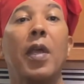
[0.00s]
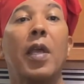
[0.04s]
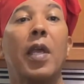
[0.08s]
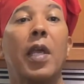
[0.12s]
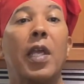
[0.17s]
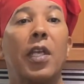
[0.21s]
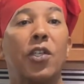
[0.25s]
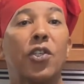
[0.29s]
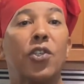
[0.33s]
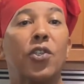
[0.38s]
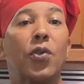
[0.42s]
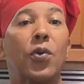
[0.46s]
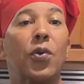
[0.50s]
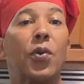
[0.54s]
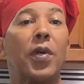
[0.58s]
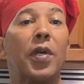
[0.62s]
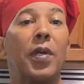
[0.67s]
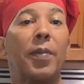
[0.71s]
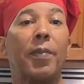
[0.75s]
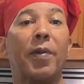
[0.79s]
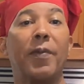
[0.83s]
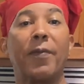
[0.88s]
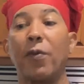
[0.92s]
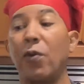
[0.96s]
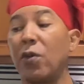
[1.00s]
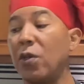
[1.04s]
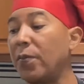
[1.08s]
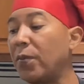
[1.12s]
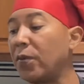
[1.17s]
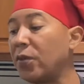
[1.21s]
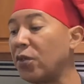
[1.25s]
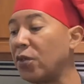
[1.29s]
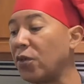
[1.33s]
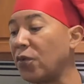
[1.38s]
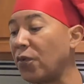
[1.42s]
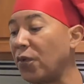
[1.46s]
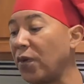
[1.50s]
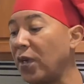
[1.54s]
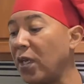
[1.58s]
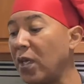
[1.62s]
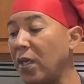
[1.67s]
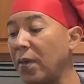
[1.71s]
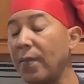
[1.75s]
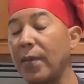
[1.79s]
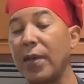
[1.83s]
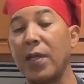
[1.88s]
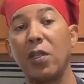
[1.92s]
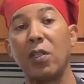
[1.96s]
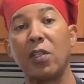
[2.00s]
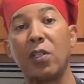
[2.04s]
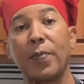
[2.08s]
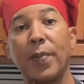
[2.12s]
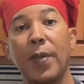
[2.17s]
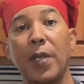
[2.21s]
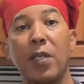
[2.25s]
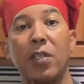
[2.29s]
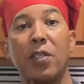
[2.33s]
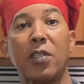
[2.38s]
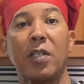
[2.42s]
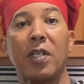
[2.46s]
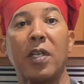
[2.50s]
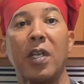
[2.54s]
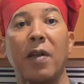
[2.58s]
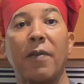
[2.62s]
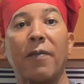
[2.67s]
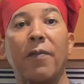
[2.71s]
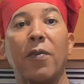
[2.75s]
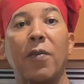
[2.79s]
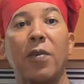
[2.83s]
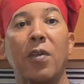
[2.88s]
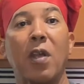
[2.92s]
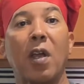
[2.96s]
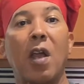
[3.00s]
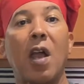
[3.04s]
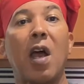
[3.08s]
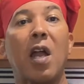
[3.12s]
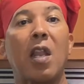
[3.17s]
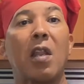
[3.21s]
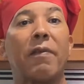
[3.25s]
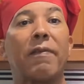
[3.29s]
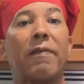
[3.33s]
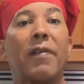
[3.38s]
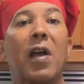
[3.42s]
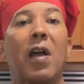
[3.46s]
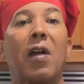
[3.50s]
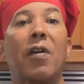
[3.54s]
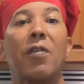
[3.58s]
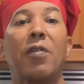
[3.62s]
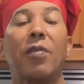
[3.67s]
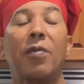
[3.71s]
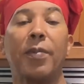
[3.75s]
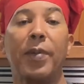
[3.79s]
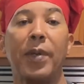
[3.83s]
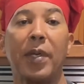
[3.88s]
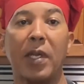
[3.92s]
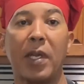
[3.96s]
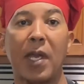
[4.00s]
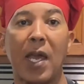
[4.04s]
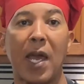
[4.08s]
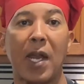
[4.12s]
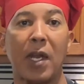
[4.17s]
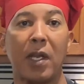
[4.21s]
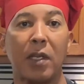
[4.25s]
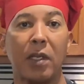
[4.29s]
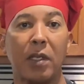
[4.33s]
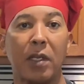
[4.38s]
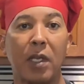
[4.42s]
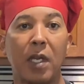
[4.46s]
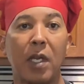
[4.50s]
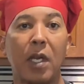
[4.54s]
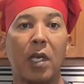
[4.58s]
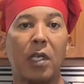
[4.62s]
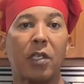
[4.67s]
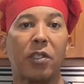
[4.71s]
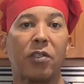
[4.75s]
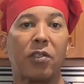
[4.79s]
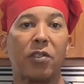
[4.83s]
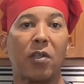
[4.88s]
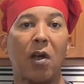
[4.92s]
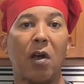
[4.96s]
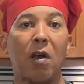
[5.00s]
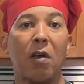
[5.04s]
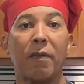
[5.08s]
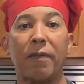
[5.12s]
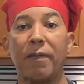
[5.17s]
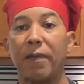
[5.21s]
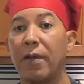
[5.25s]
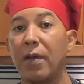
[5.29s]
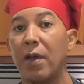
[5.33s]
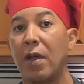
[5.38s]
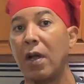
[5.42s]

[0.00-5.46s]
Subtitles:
ensuring before you put your cream and your spinach in there for your cauliflower would be kind of soft.